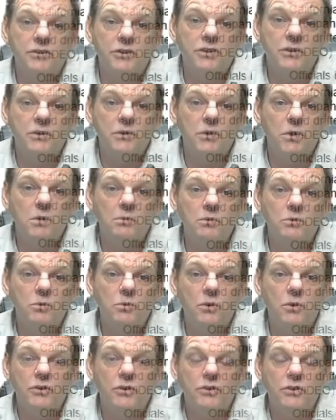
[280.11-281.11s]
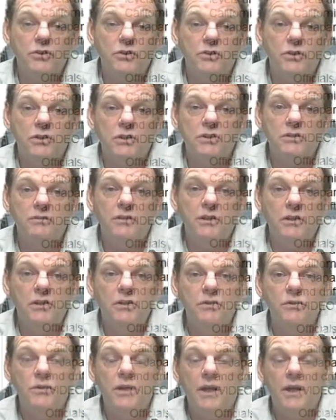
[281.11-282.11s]
Chernobyl's one third the size of any of
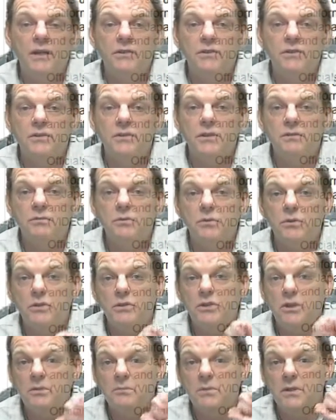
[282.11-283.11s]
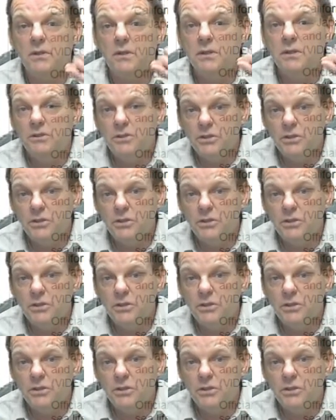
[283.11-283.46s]
the reactors at Fukushima.